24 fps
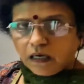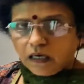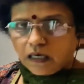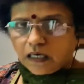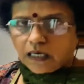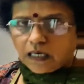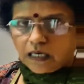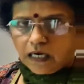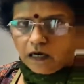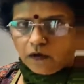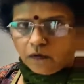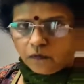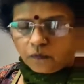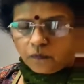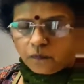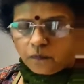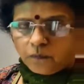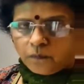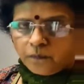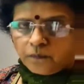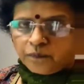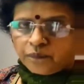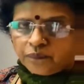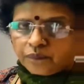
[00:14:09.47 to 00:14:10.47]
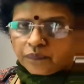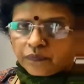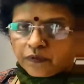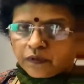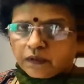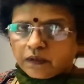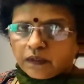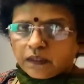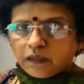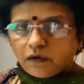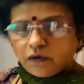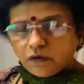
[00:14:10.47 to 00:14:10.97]
account.
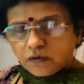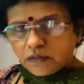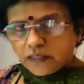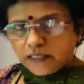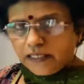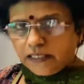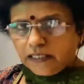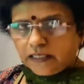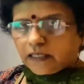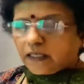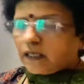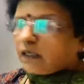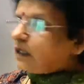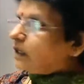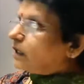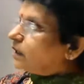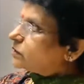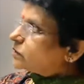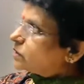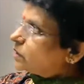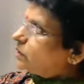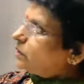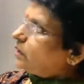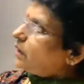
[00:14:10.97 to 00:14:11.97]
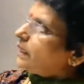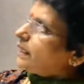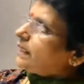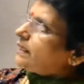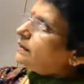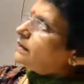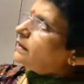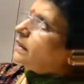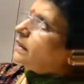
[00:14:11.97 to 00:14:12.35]
Okay. So, in